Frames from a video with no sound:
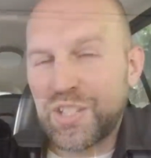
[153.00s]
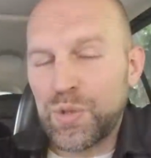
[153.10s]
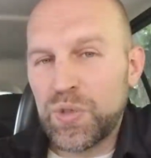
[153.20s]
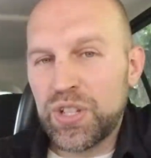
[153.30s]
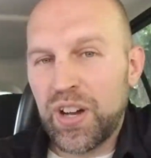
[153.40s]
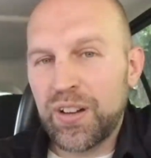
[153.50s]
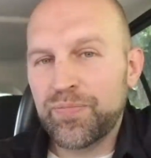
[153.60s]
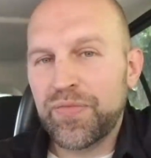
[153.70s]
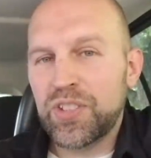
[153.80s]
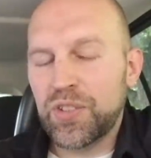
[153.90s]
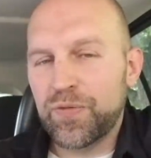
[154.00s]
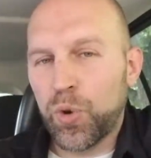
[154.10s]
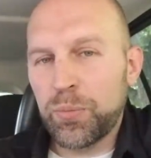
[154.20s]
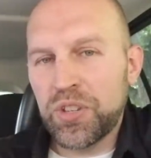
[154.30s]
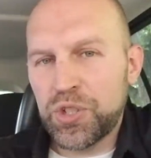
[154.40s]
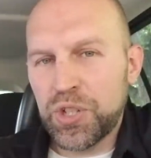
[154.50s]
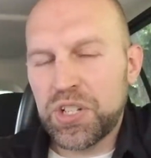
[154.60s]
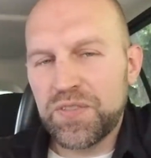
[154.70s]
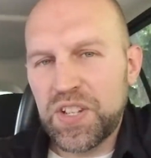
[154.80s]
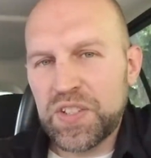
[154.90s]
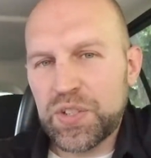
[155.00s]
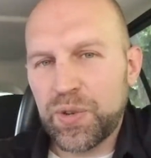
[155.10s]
Utah to form the Church of Jesus